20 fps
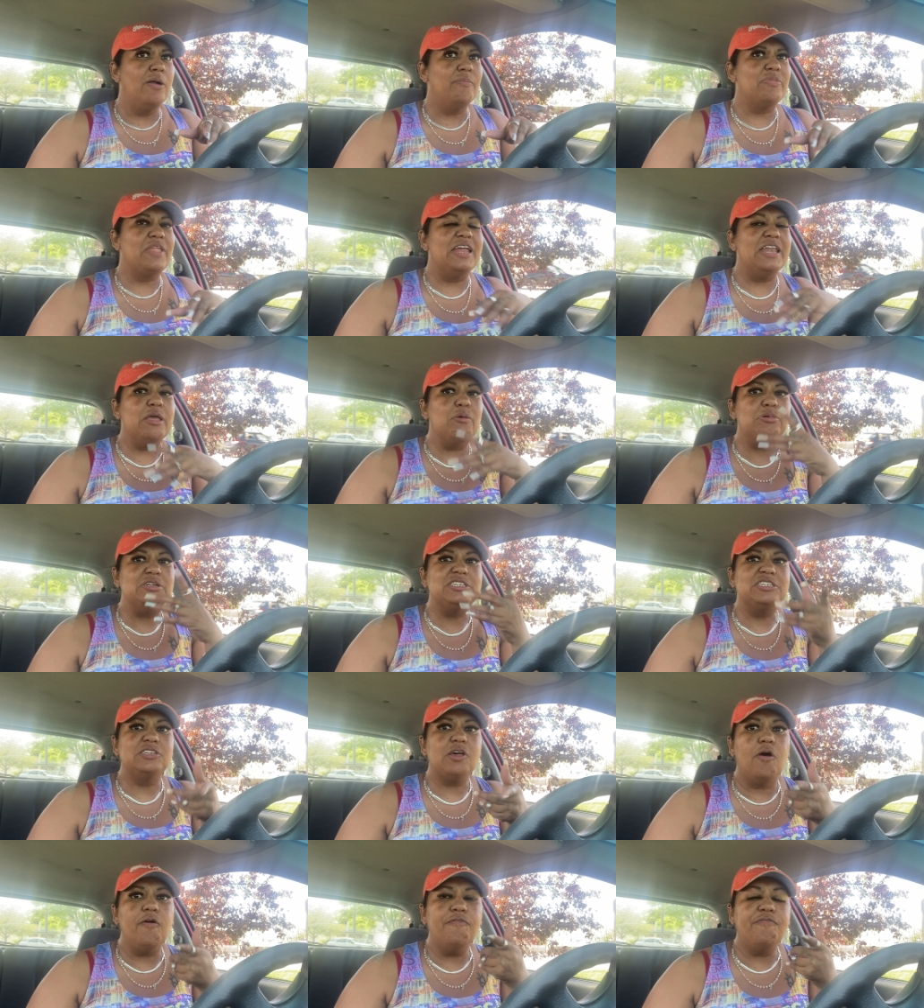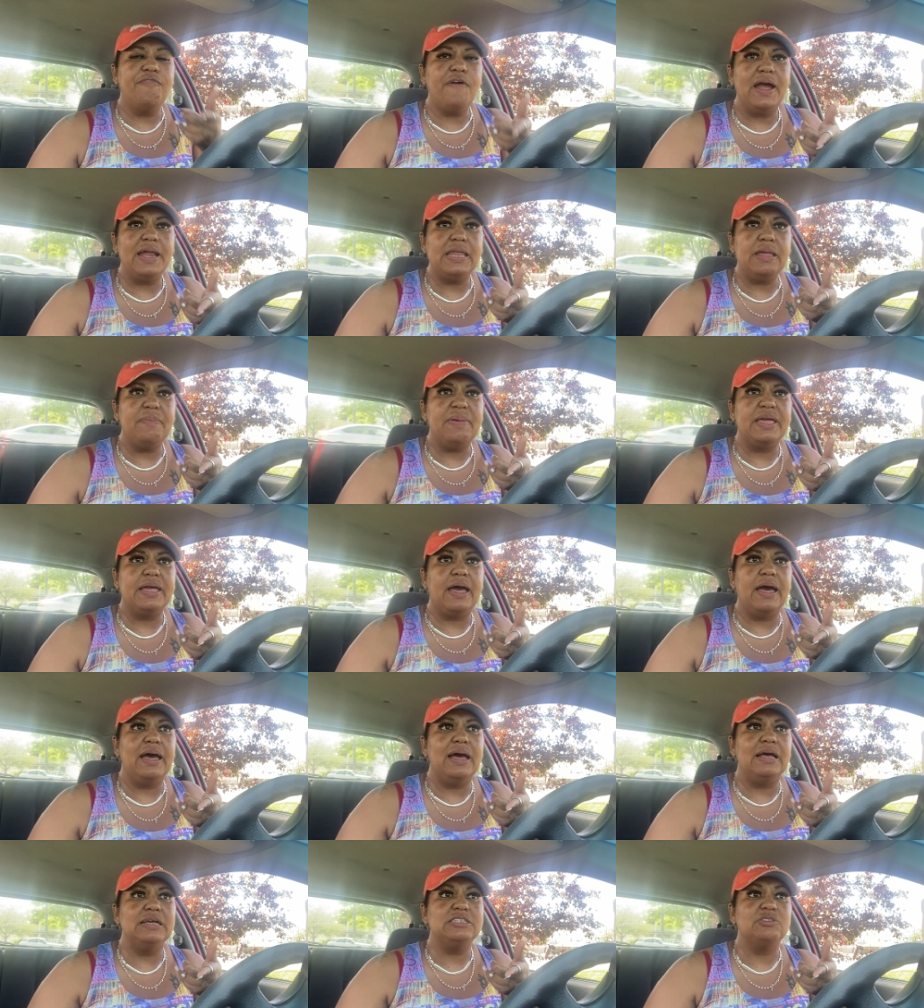And it was so funny
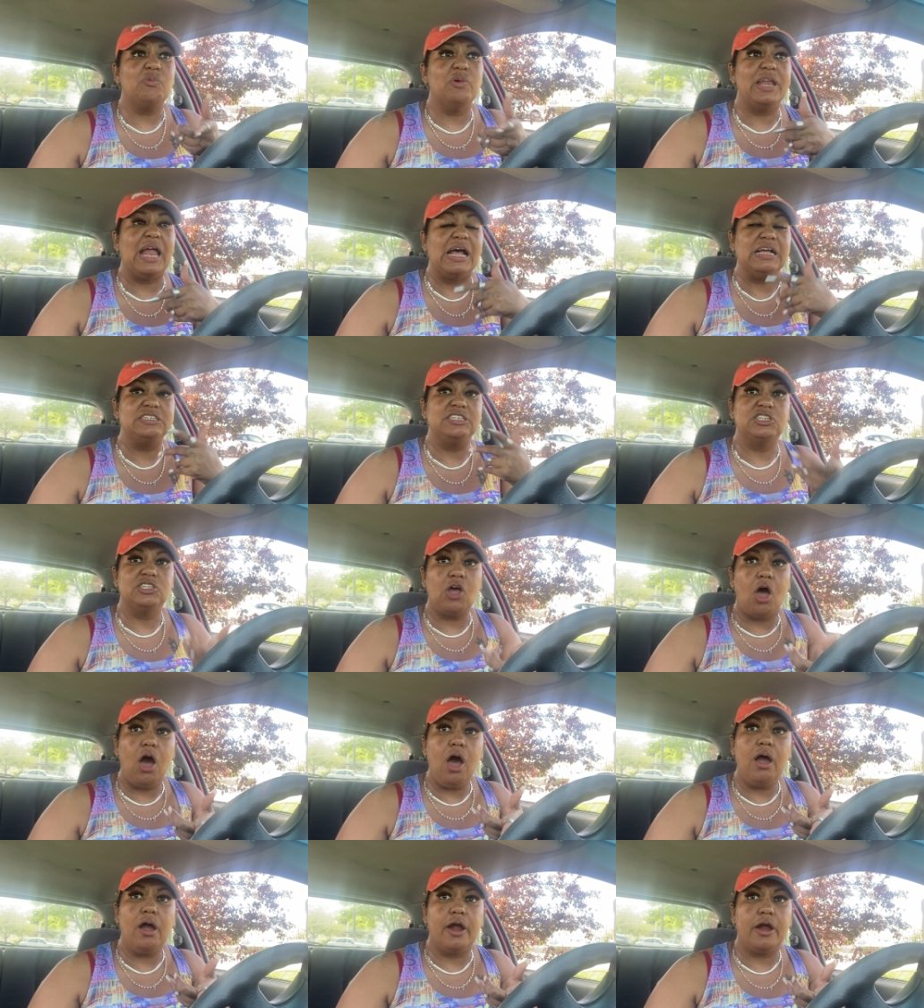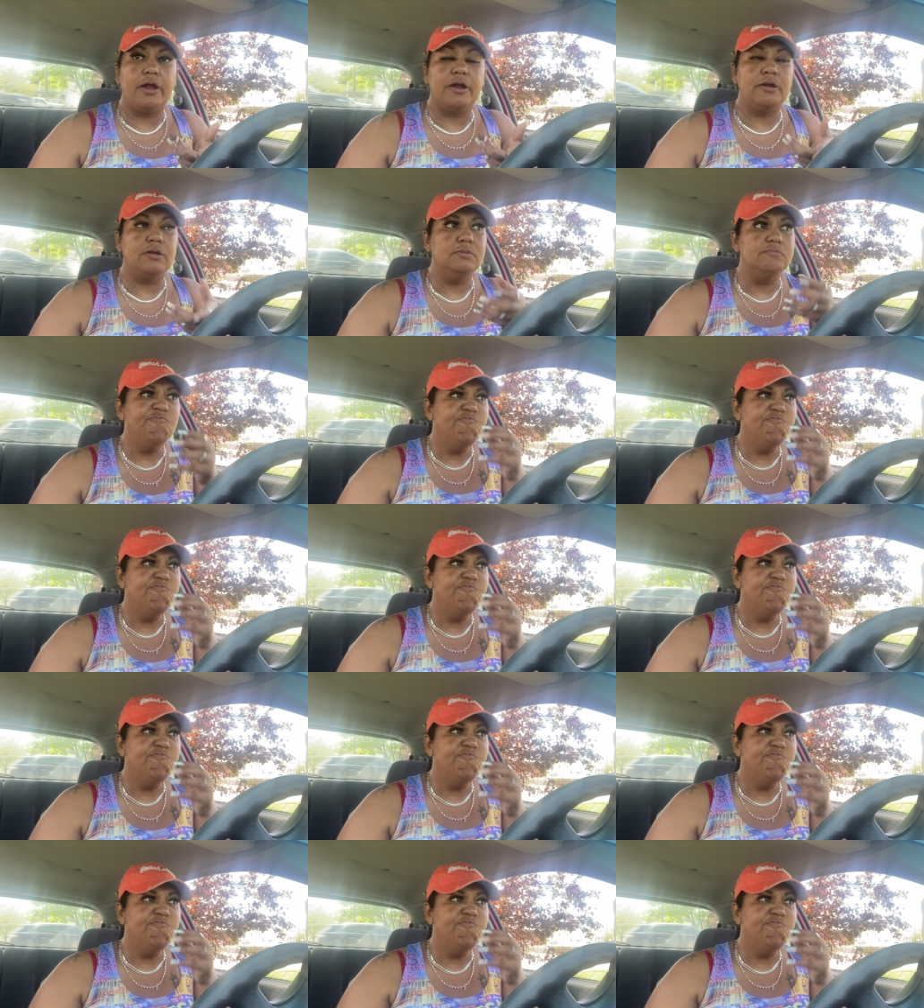because when I saw her,